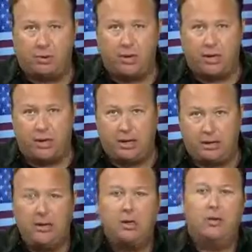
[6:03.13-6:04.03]
Korea
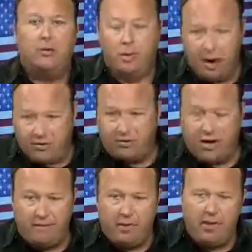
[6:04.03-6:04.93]
and the
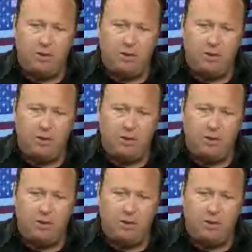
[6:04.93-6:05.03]
rest of it.